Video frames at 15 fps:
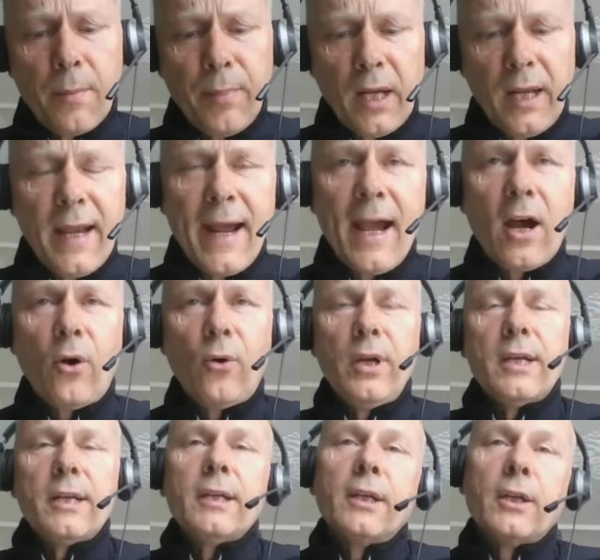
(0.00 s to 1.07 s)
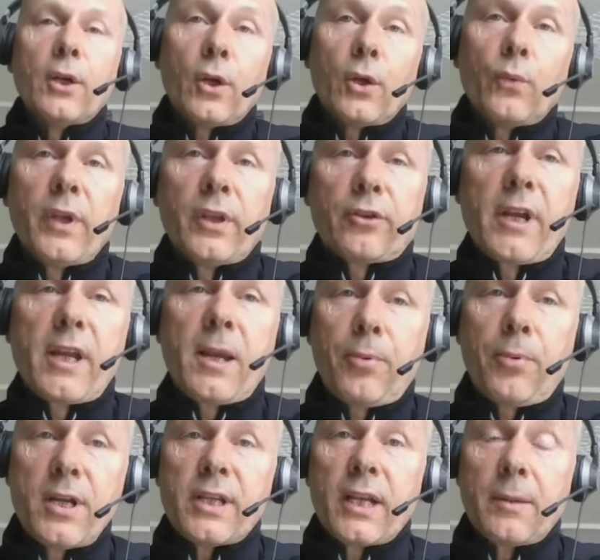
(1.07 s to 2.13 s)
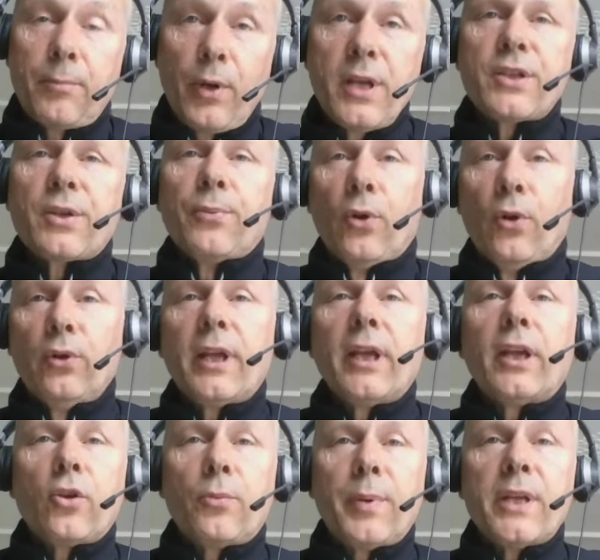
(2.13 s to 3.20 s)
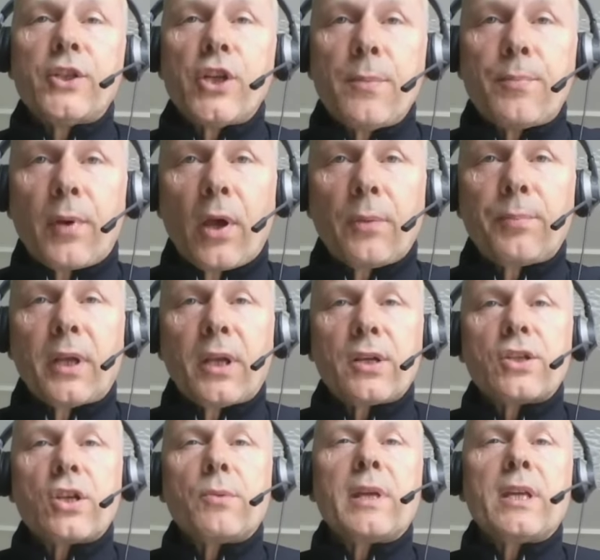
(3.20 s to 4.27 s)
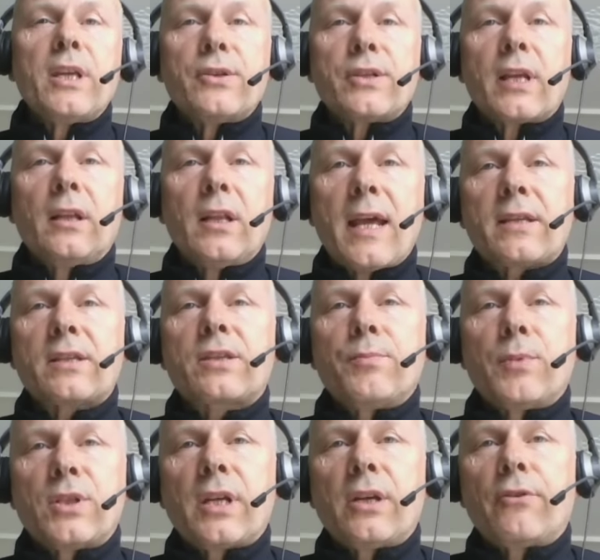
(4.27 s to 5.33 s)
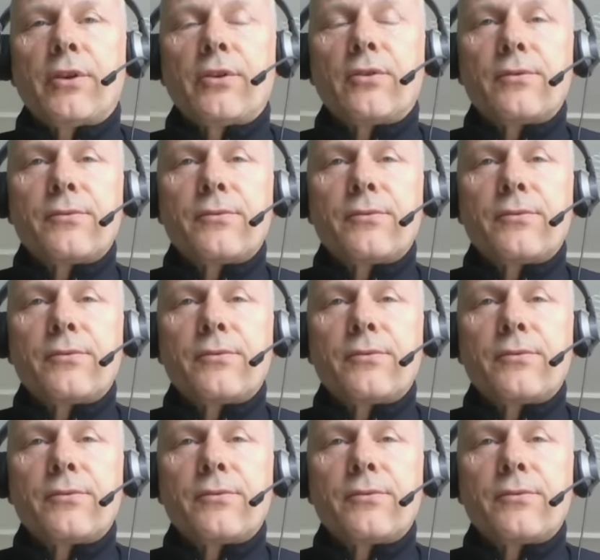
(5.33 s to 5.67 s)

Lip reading: But now, with 3D printing, in principle, it could be cheaper because you'll be using less material.